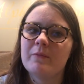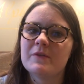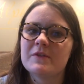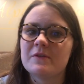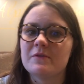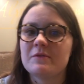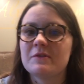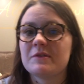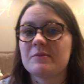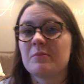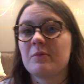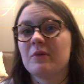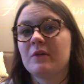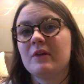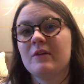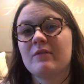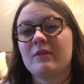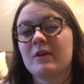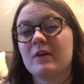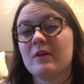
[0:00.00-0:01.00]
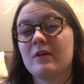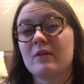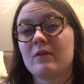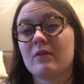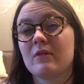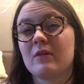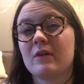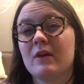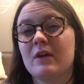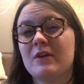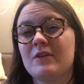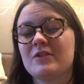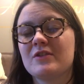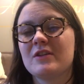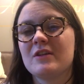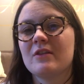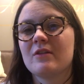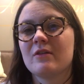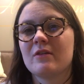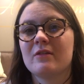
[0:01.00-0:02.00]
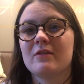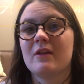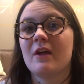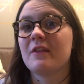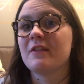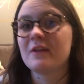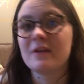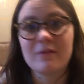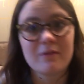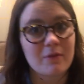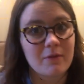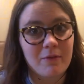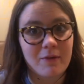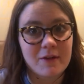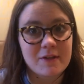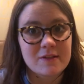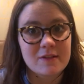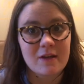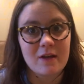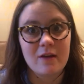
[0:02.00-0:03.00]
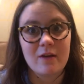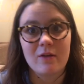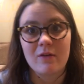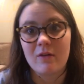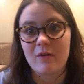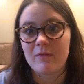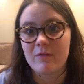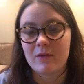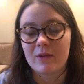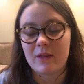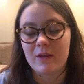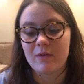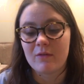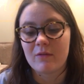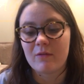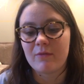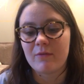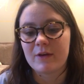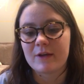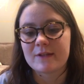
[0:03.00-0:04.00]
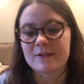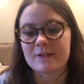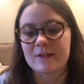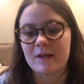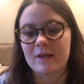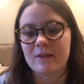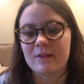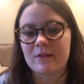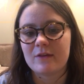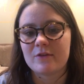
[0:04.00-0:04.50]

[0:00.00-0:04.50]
Students believe at an early age either nothing reflects light or everything reflects light.